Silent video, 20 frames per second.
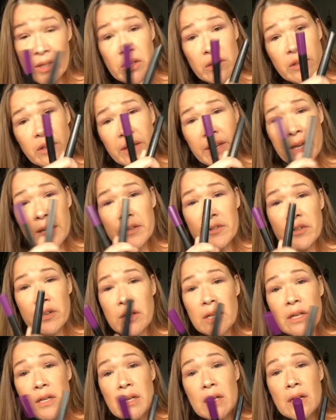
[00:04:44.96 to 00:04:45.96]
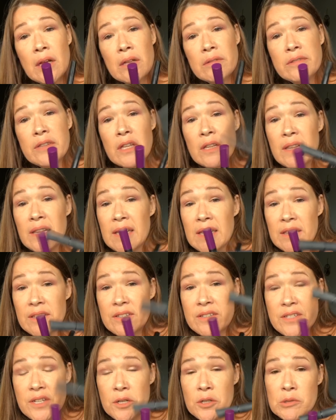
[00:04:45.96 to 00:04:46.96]
You get the
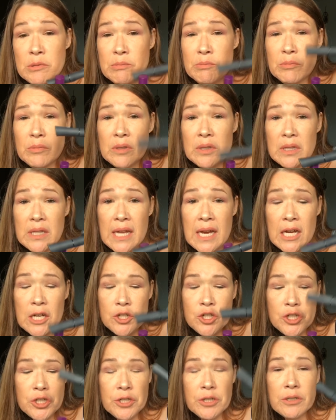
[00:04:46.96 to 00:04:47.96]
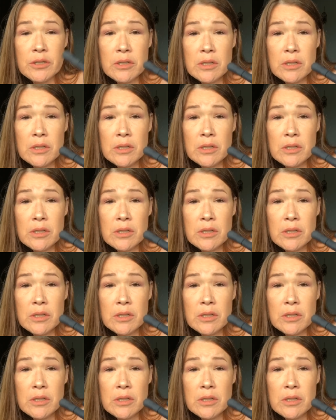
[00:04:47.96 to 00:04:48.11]
Serum Lash,